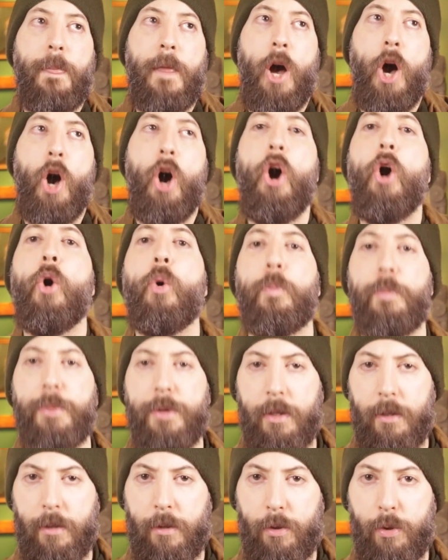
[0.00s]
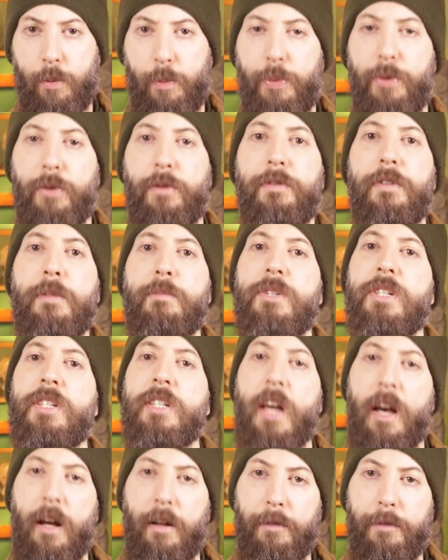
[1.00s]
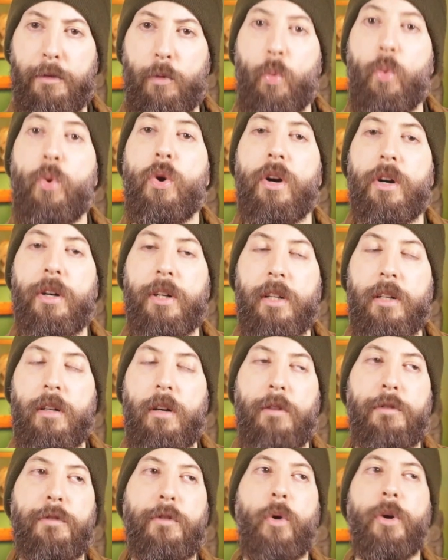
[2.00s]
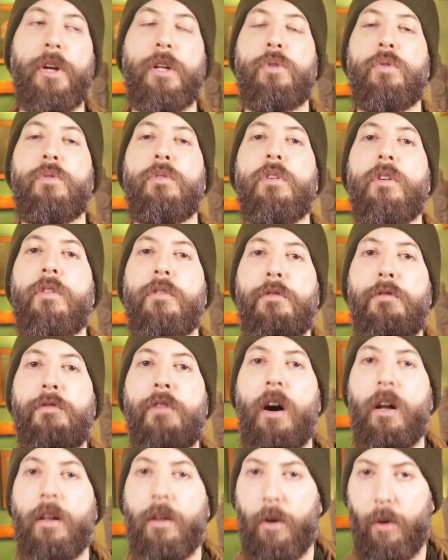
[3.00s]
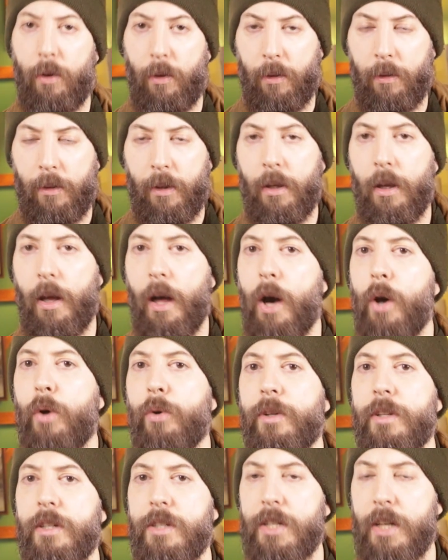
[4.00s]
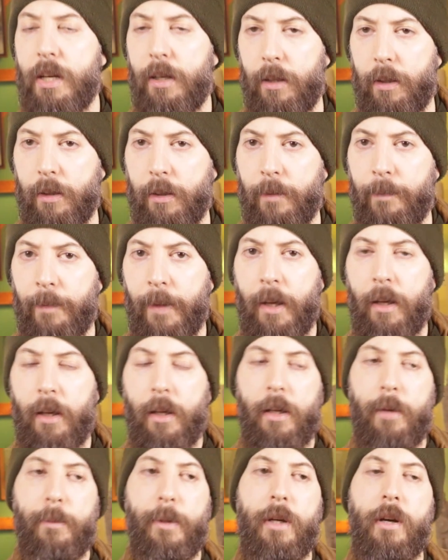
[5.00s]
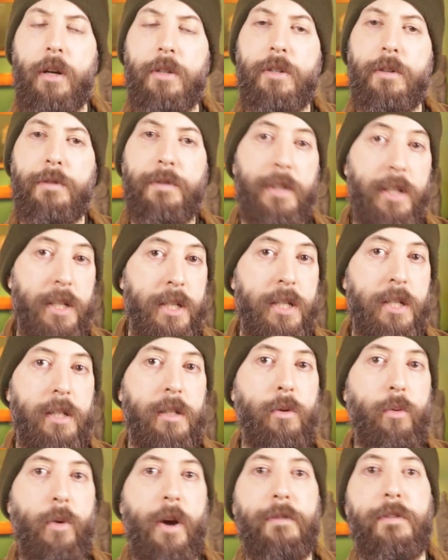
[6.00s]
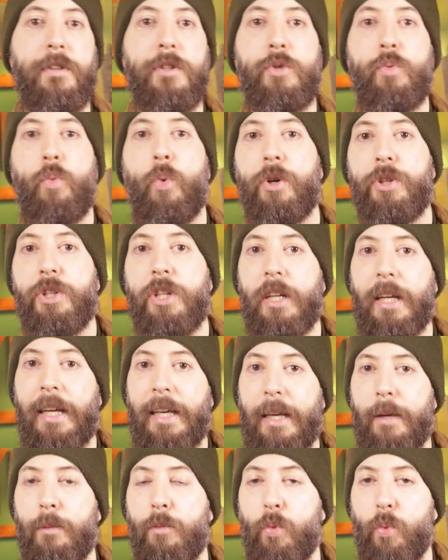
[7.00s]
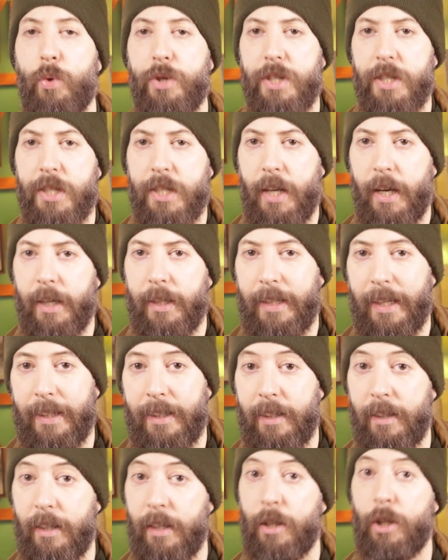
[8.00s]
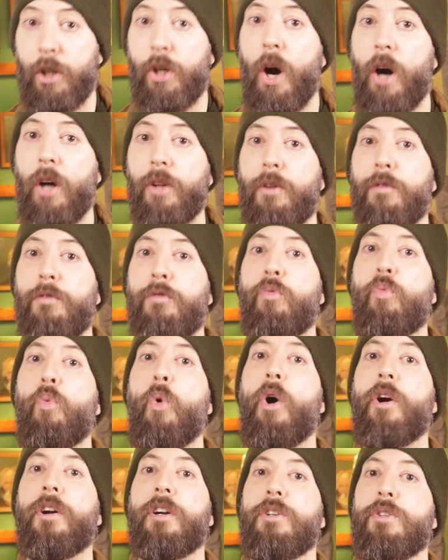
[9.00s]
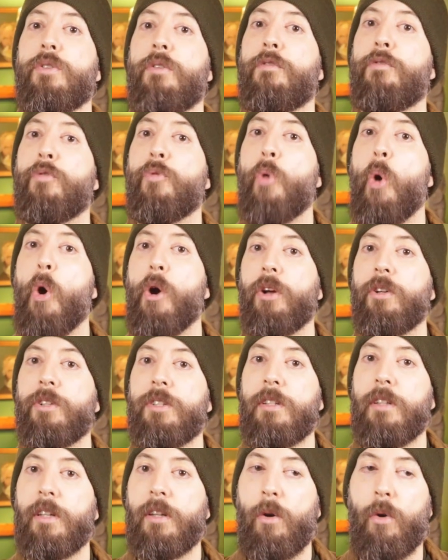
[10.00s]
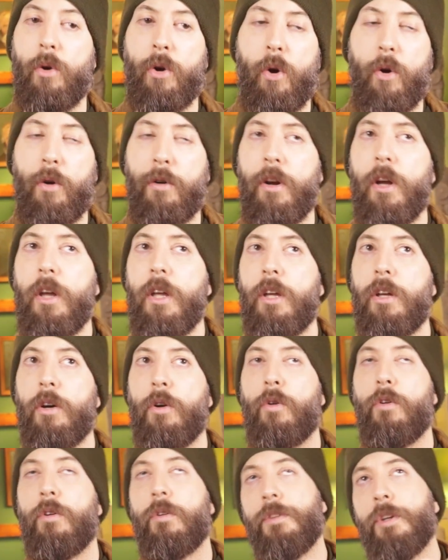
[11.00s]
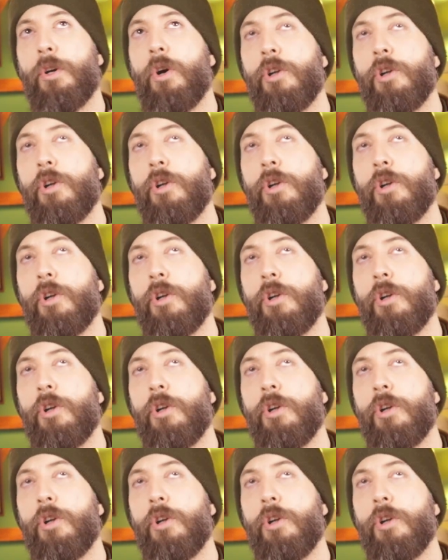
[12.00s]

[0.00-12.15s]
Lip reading: hoped to prove himself worthy of going to Valhall, Odin's hall. Because of this, the ravens watching him was a sign that the god of warriors, of royalty, or the